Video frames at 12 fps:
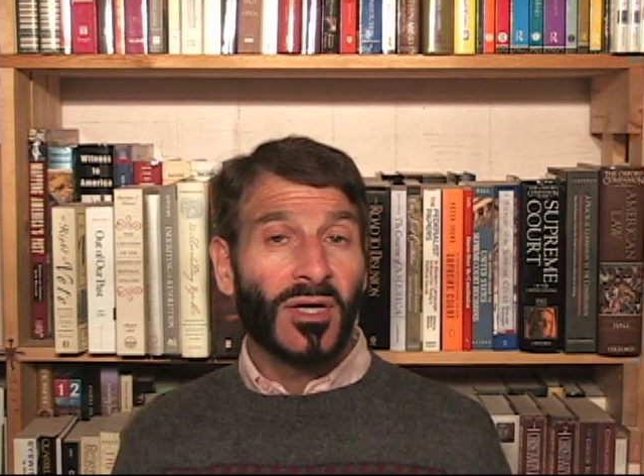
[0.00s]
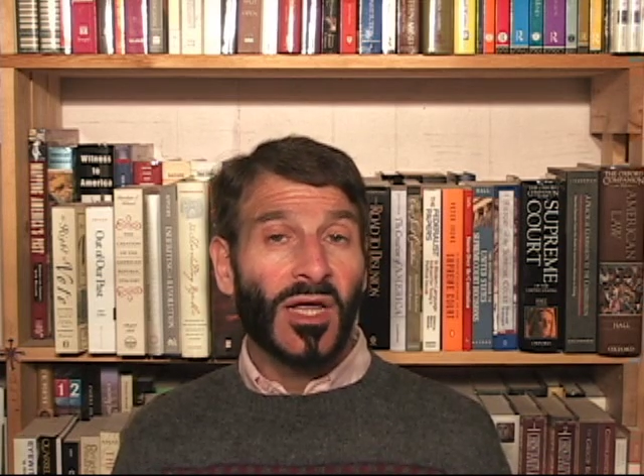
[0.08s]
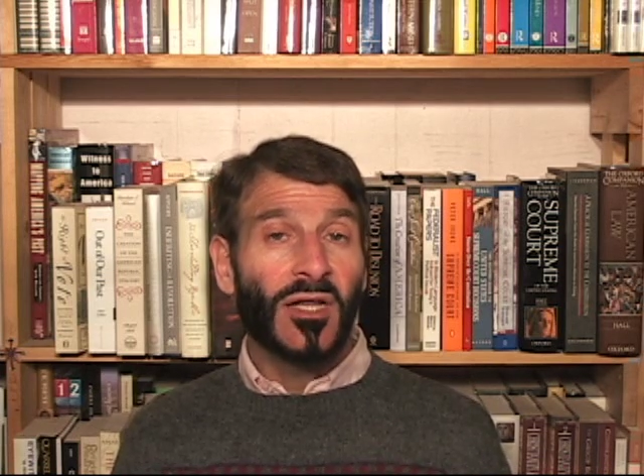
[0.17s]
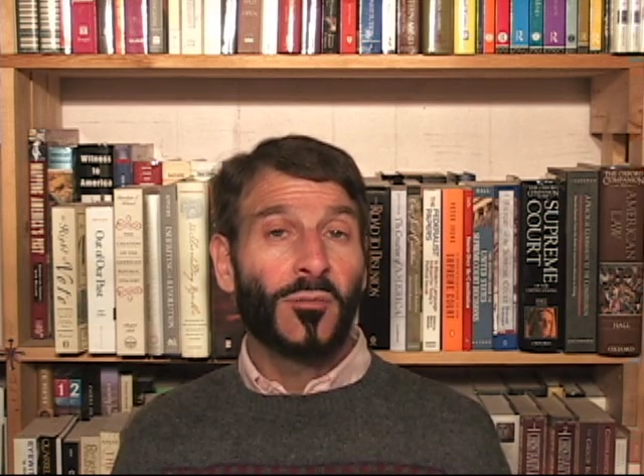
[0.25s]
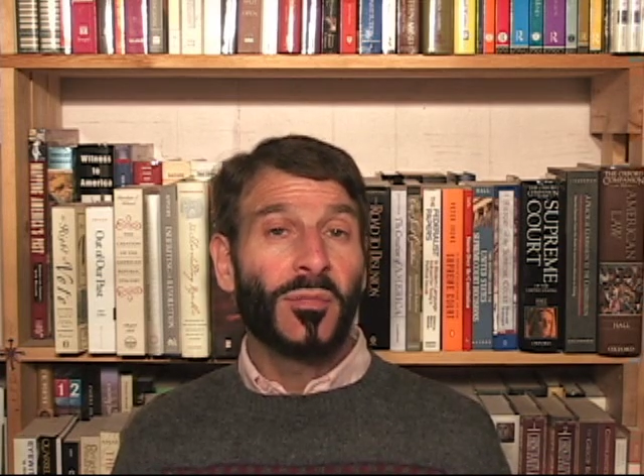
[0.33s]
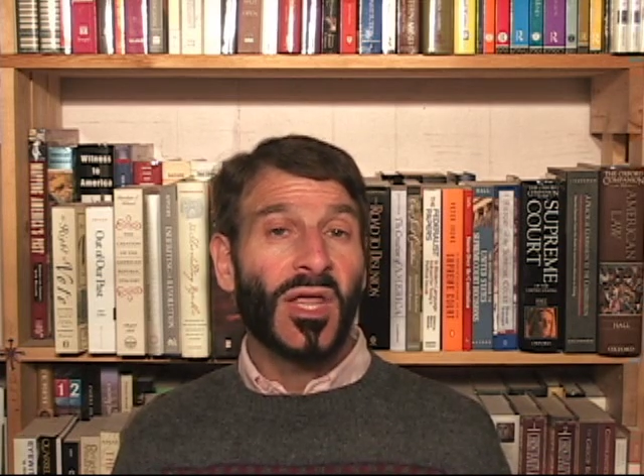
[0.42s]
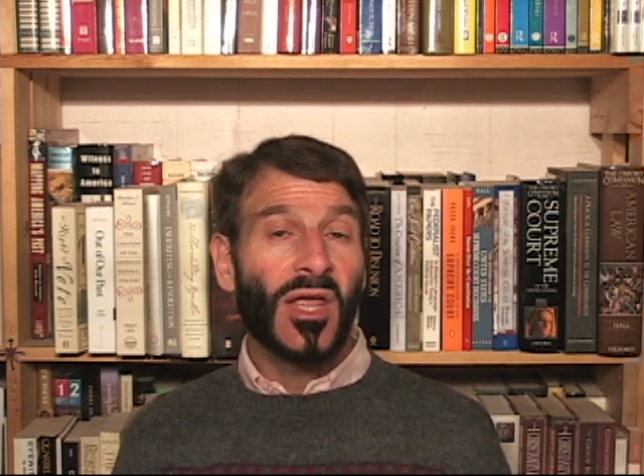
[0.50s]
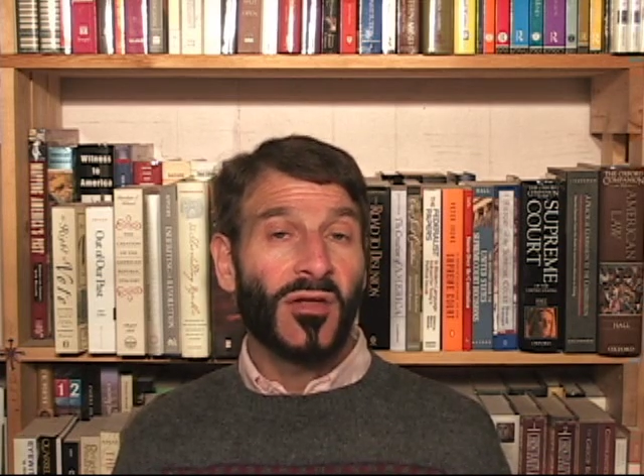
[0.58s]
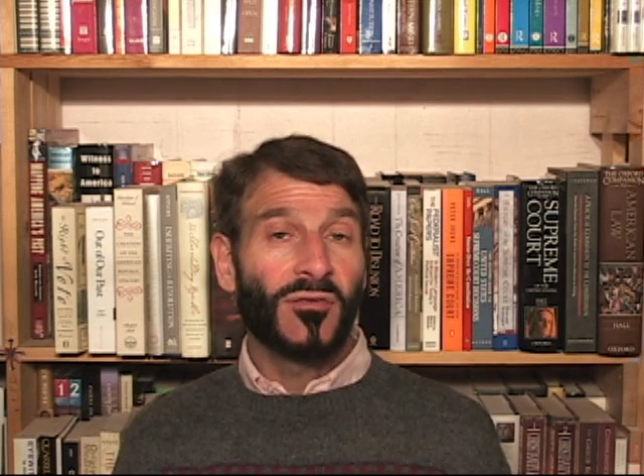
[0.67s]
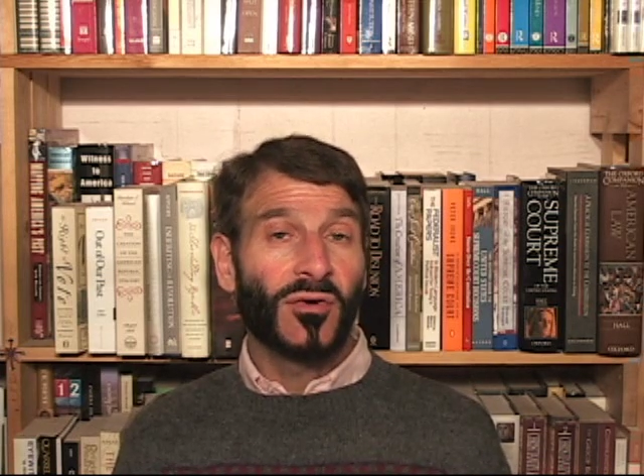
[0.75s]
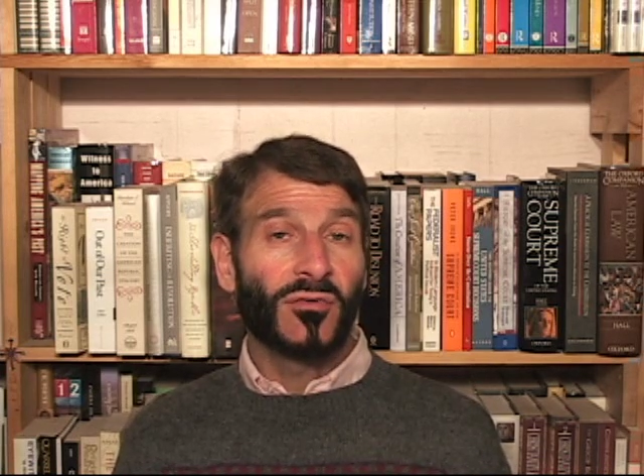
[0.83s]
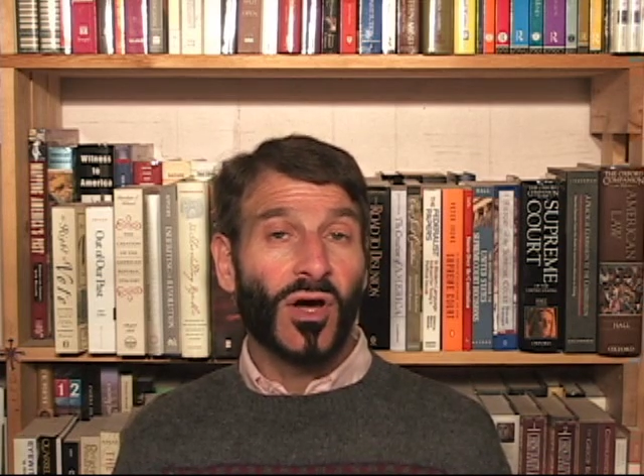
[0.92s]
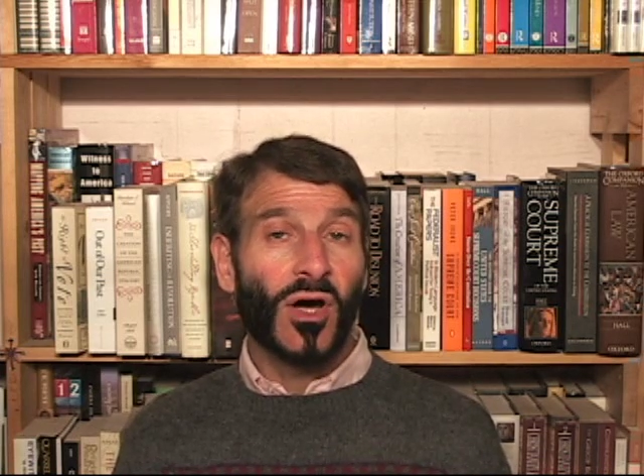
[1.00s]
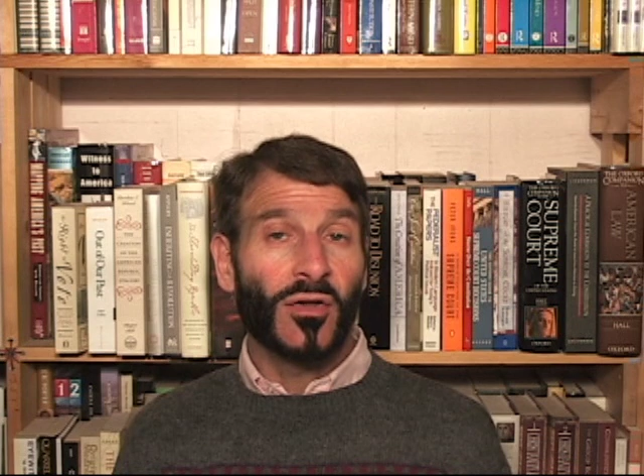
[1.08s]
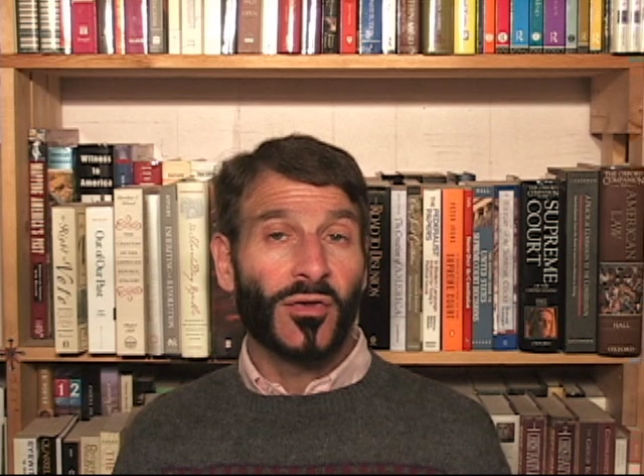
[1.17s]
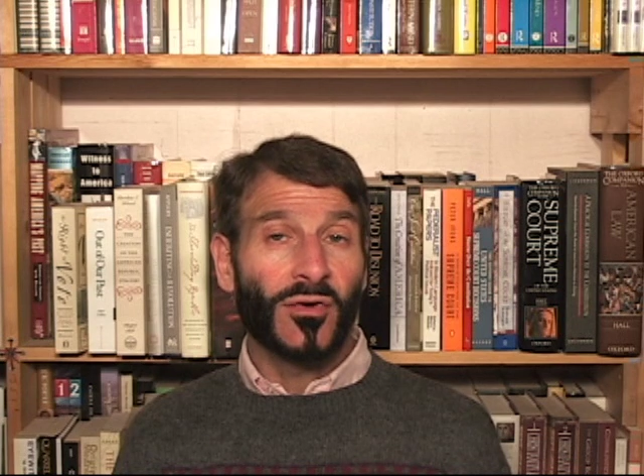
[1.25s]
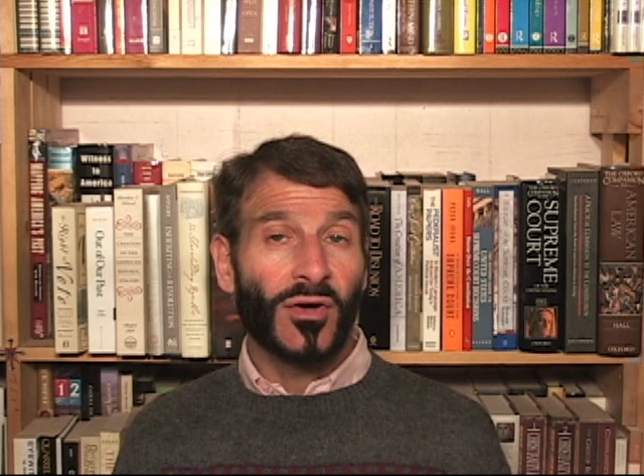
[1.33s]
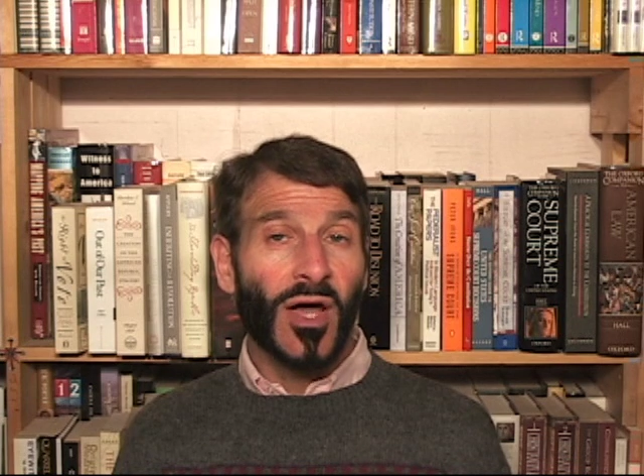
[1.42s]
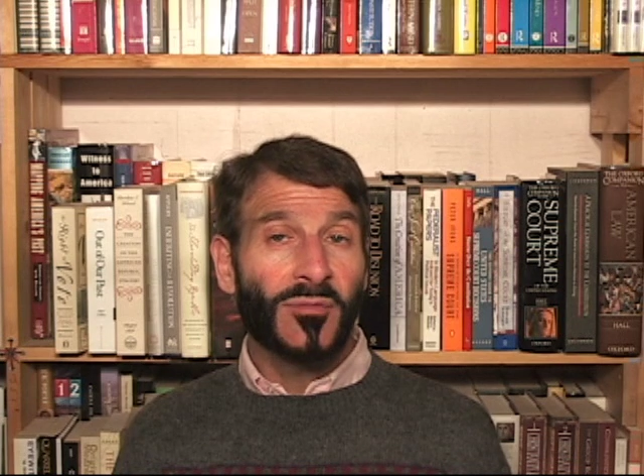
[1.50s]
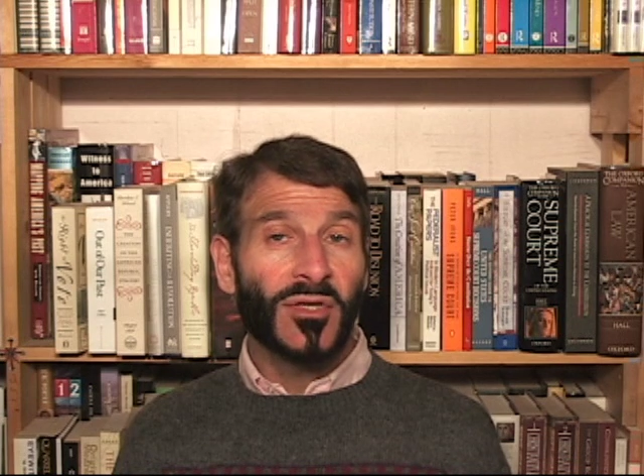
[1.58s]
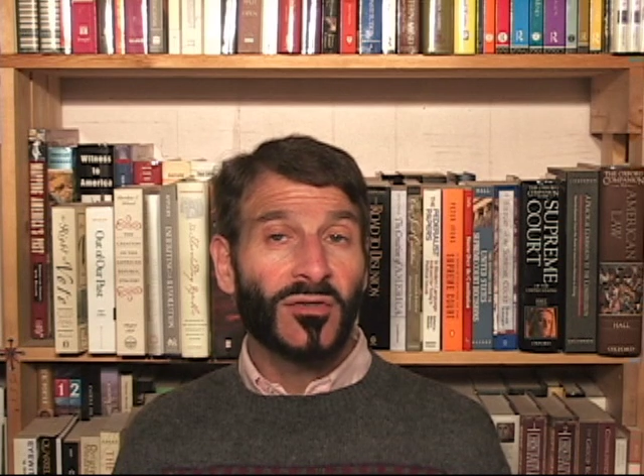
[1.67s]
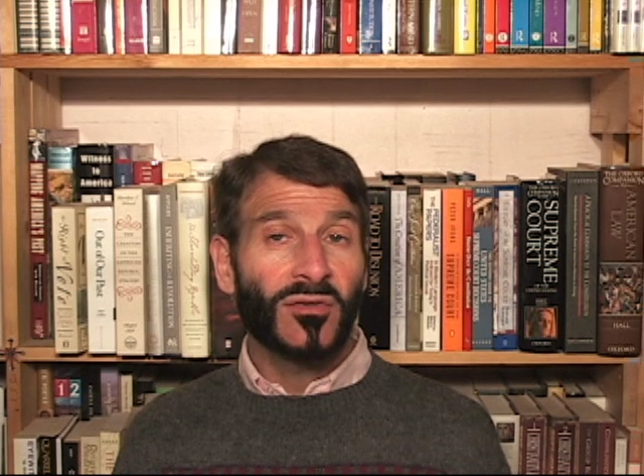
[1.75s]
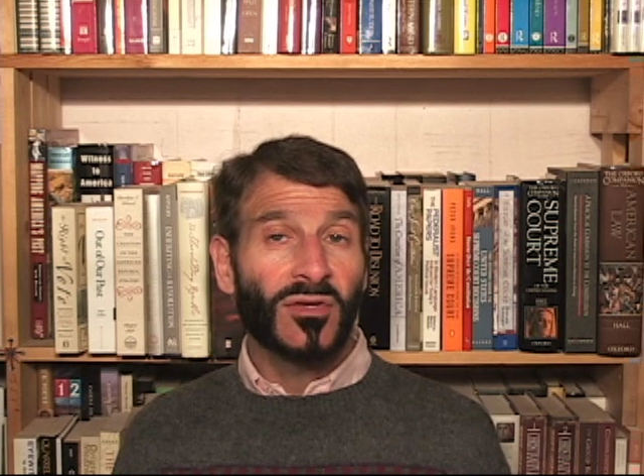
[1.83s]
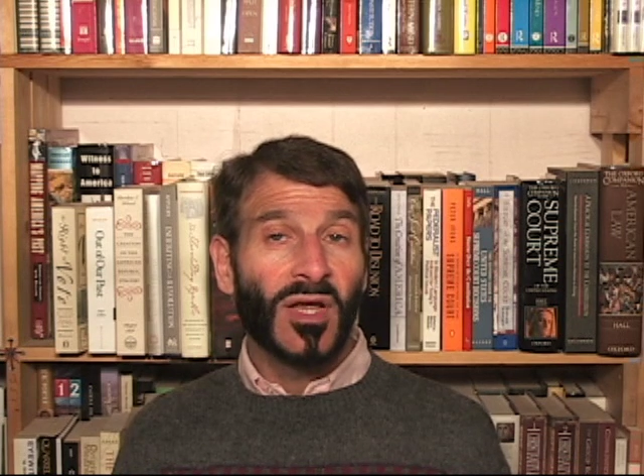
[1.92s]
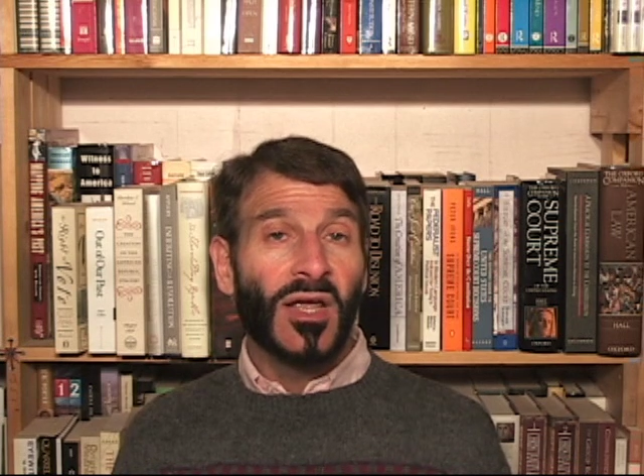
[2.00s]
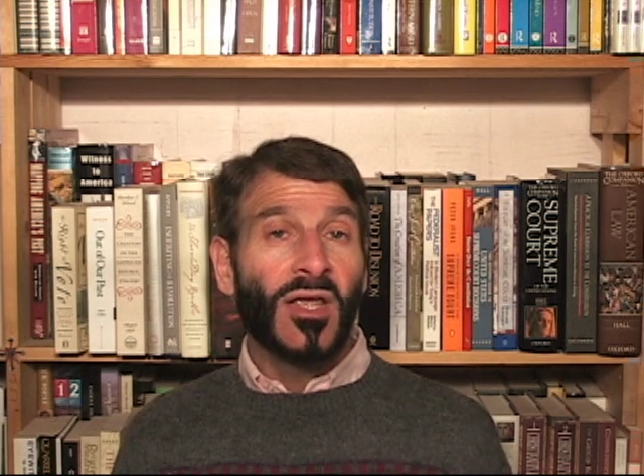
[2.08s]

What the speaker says: and the behavior of all other objects.